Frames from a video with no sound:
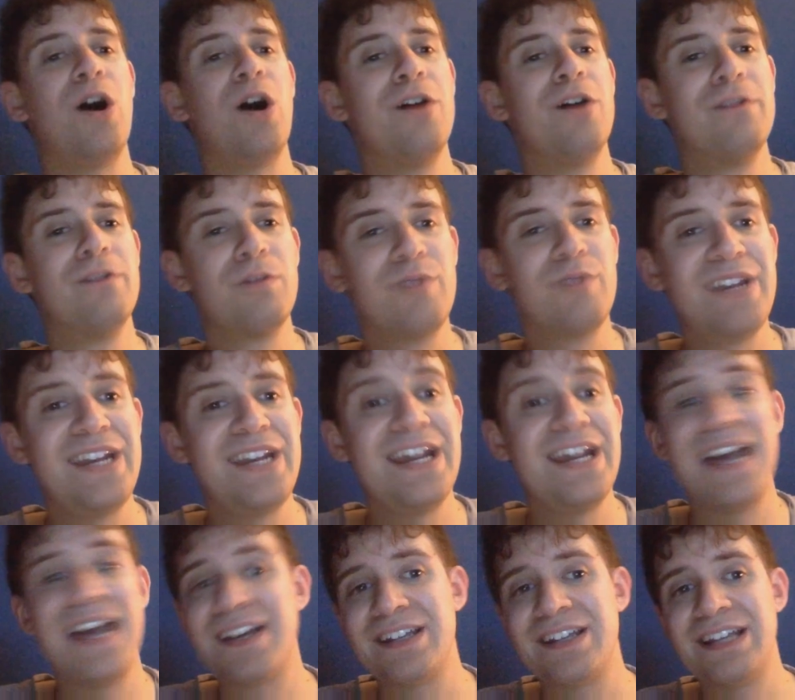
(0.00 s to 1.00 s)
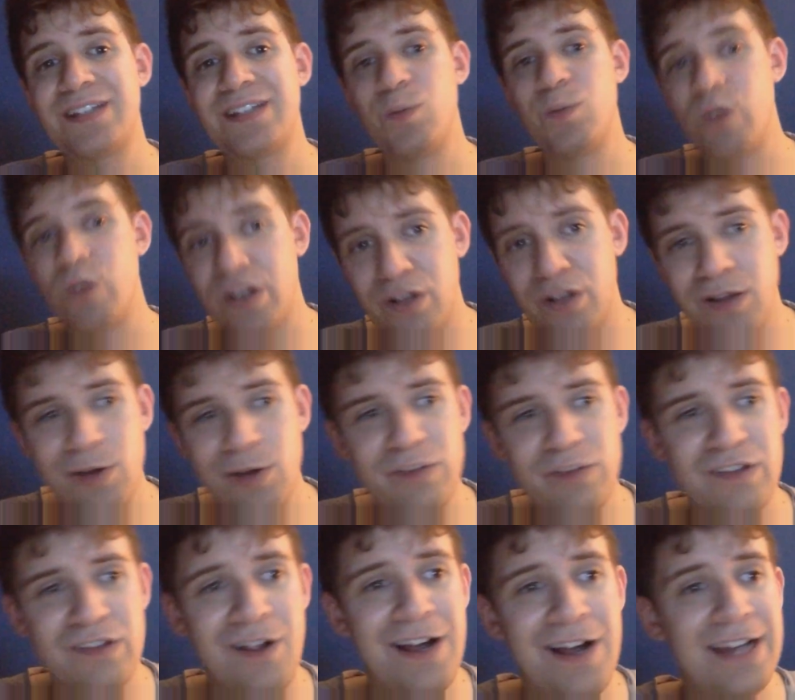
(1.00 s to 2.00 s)
over Reed and connected with a
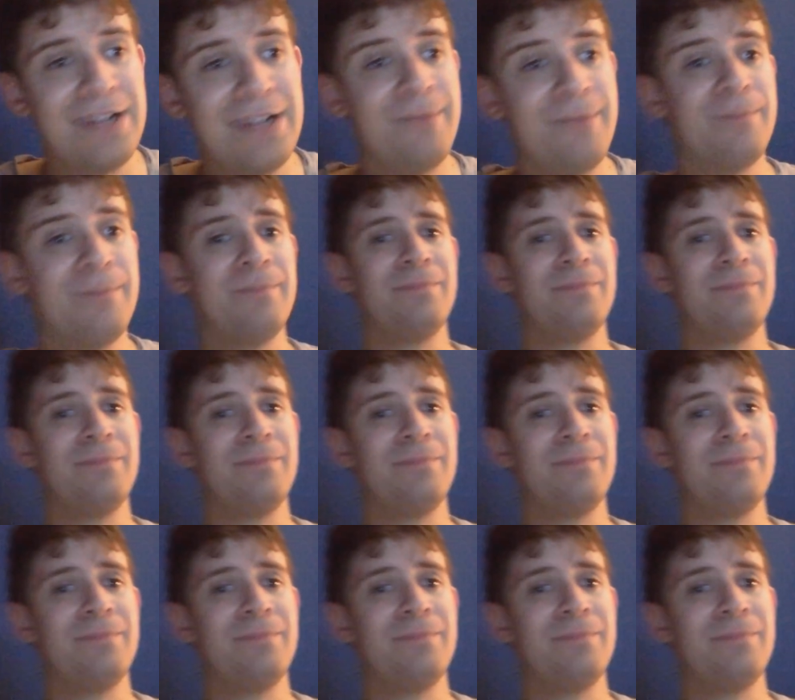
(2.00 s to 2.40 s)
clothesline.